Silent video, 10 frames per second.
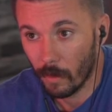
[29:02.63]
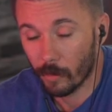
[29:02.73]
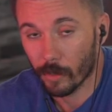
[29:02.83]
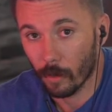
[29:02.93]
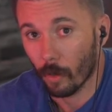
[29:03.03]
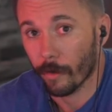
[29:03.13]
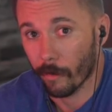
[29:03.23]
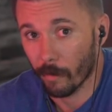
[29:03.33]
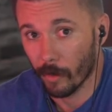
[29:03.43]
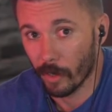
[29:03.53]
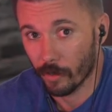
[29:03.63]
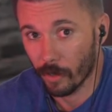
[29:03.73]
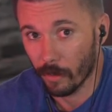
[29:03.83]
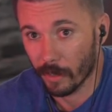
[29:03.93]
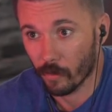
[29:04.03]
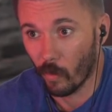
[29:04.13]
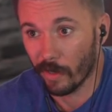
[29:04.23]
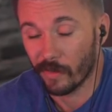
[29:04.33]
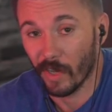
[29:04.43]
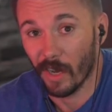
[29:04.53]
It was a loitering munition. That's
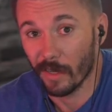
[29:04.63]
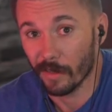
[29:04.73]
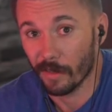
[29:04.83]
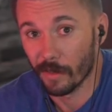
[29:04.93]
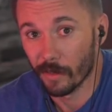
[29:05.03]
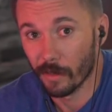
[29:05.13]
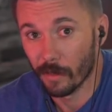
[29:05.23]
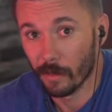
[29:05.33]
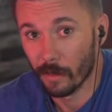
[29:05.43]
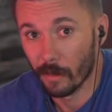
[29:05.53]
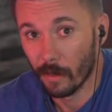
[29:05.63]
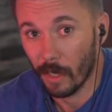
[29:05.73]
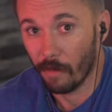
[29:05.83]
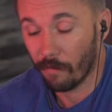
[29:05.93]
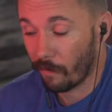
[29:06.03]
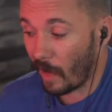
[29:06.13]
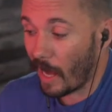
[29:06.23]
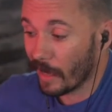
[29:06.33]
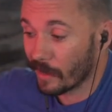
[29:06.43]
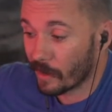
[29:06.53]
what it does. It
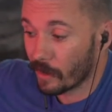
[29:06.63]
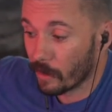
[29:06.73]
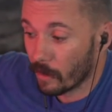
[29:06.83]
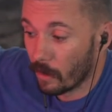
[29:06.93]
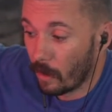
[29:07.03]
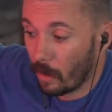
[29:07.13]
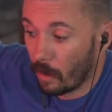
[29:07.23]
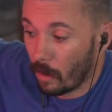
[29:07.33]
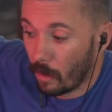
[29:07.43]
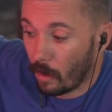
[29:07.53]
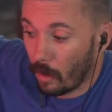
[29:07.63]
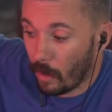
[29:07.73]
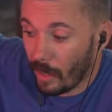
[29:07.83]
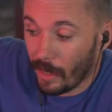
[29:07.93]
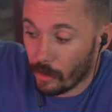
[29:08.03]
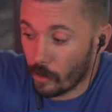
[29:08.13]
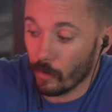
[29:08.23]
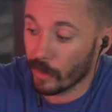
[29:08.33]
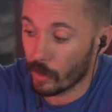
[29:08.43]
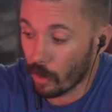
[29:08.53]
flies
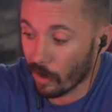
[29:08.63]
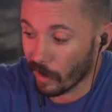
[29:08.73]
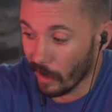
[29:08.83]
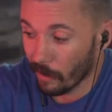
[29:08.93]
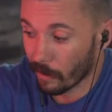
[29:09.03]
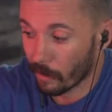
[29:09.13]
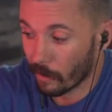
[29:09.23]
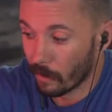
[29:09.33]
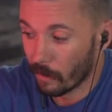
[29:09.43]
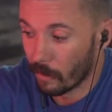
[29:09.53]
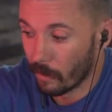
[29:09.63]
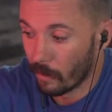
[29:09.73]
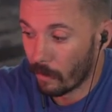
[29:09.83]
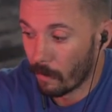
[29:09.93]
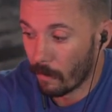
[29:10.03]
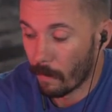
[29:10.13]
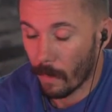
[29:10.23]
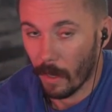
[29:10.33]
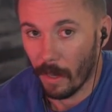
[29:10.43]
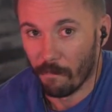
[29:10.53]
into its target
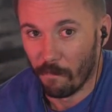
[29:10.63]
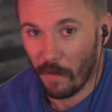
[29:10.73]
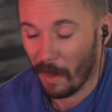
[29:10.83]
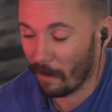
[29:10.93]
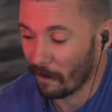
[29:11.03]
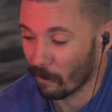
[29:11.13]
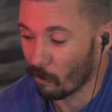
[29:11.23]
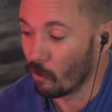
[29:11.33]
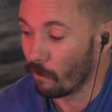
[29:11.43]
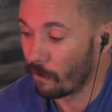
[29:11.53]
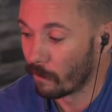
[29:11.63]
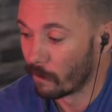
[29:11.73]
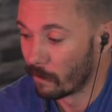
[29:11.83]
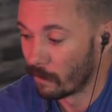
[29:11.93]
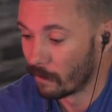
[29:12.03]
and fell on the roof.